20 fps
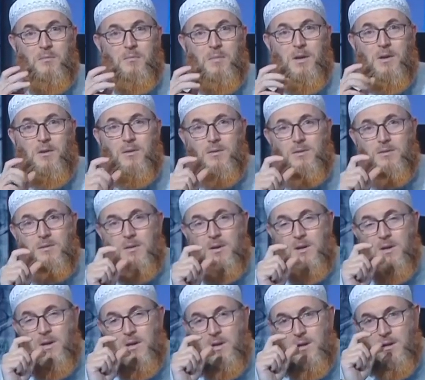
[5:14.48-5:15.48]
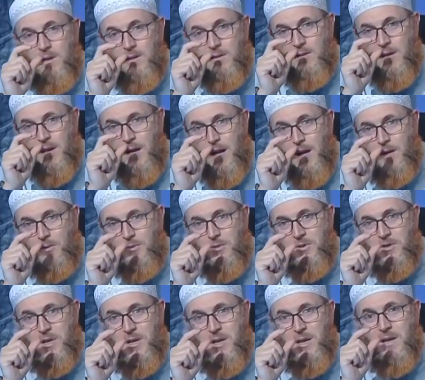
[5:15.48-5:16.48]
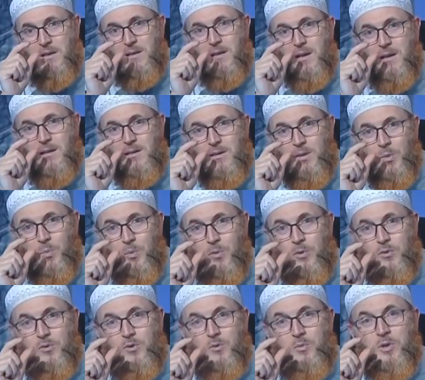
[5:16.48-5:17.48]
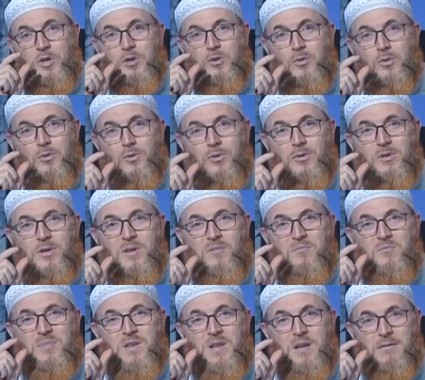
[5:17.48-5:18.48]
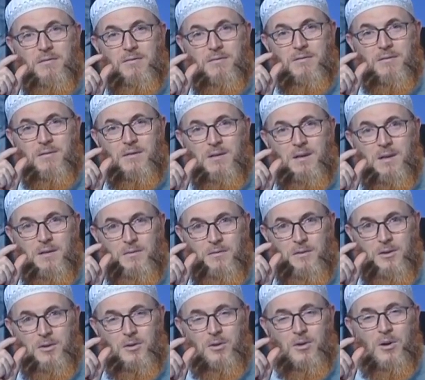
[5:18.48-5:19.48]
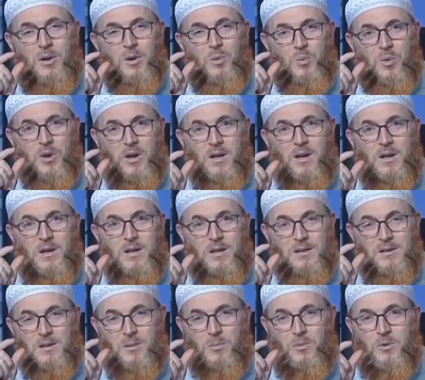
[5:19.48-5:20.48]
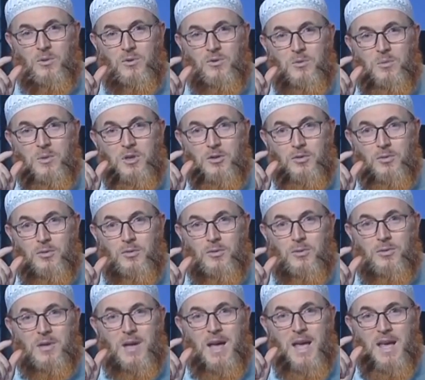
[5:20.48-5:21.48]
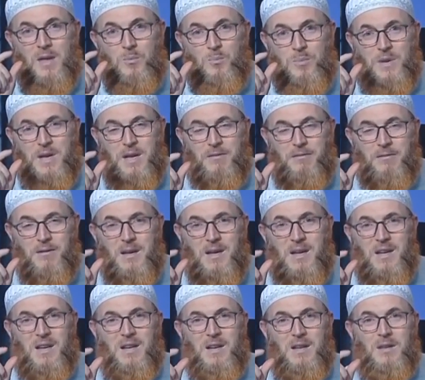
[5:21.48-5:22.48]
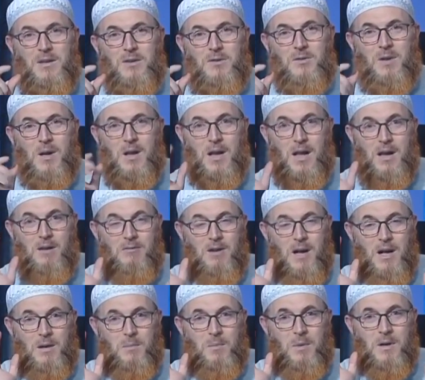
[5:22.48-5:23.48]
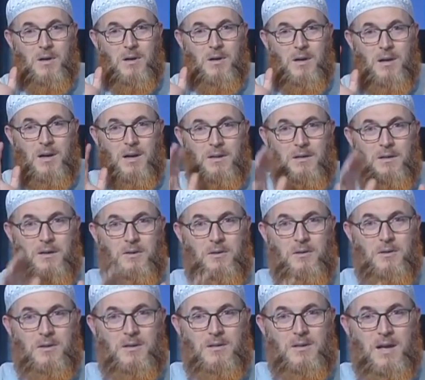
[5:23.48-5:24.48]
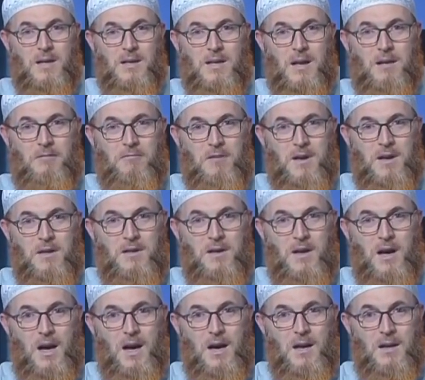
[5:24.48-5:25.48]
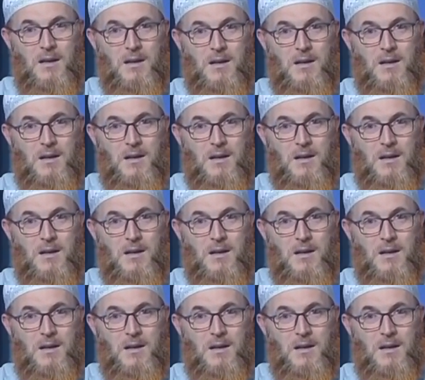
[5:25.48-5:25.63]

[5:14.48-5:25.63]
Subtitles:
Because Salatul Janazah is supposed to be short and brief. The funeral prayer is supposed to be short and brief. So Allahu Akbar, and then you recite Al-Fatiha.